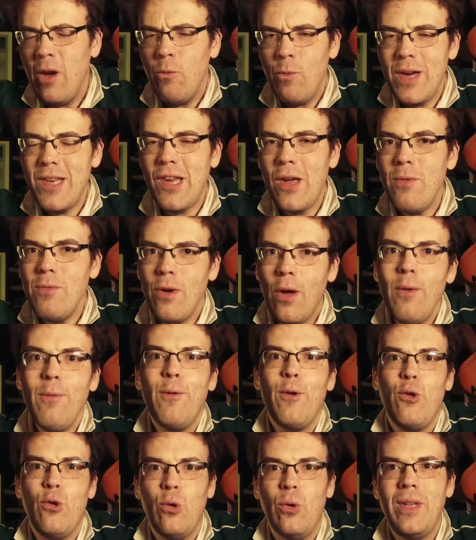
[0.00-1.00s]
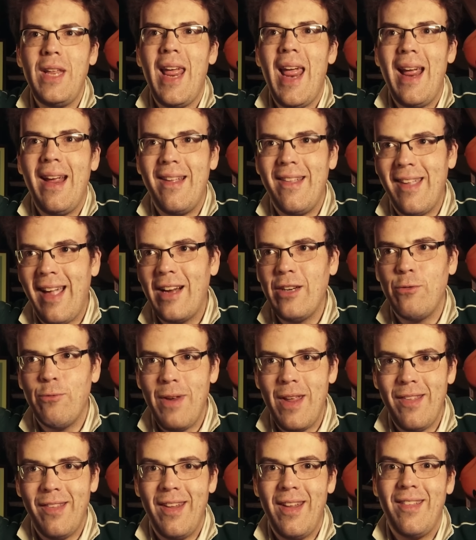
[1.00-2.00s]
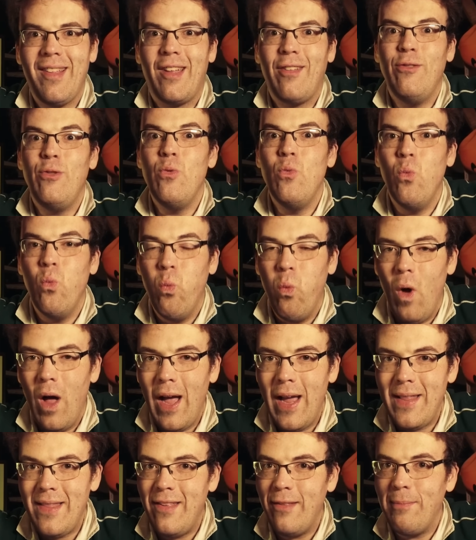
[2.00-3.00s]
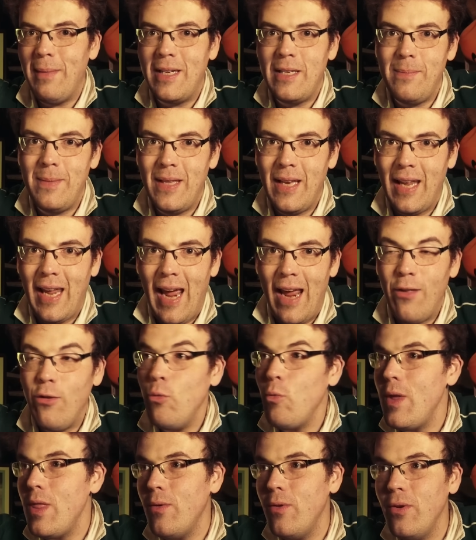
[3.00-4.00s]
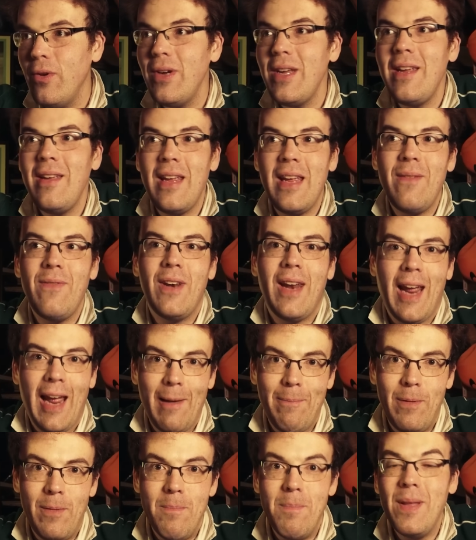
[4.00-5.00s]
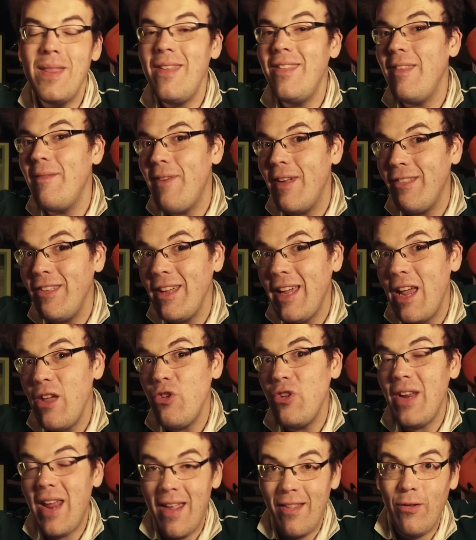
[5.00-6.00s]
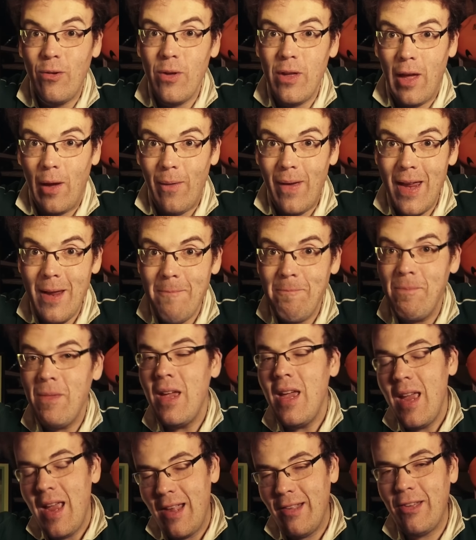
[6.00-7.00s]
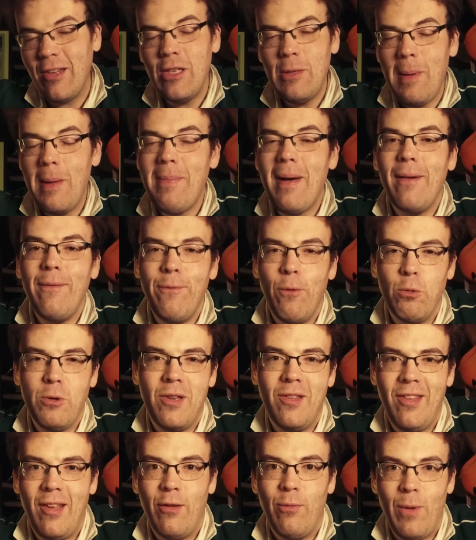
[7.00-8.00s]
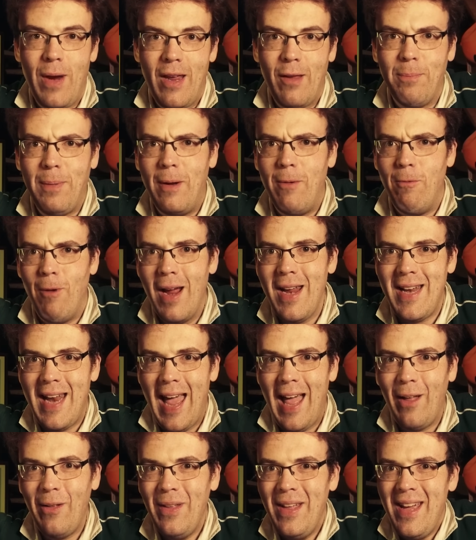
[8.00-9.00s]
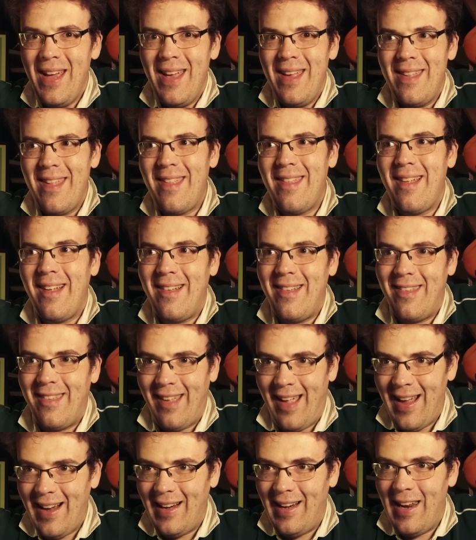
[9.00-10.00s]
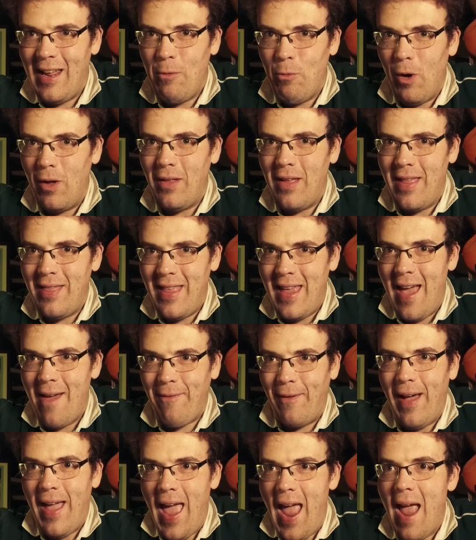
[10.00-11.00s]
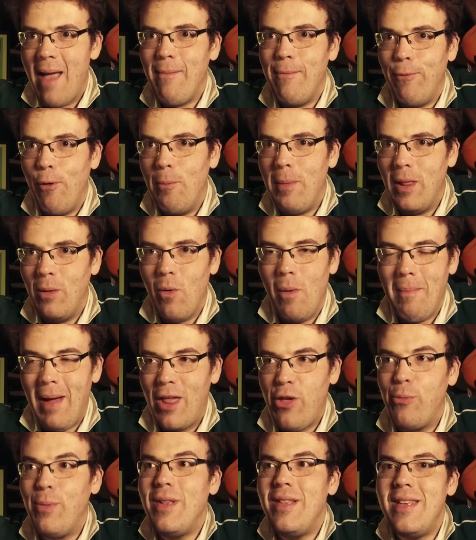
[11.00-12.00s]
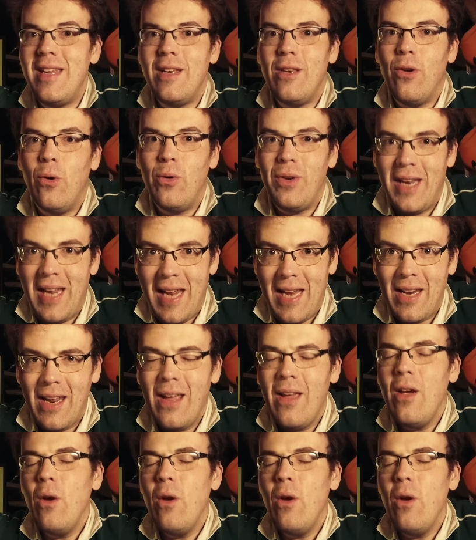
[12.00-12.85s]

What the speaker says: We don't know for sure the exact reasonings as to why this might have been the case, or whether or not it even happened, but this investigation is ongoing. It's going to be about 4 to 6 weeks, but right now, this is exactly what the FIA and Formula One management did not need.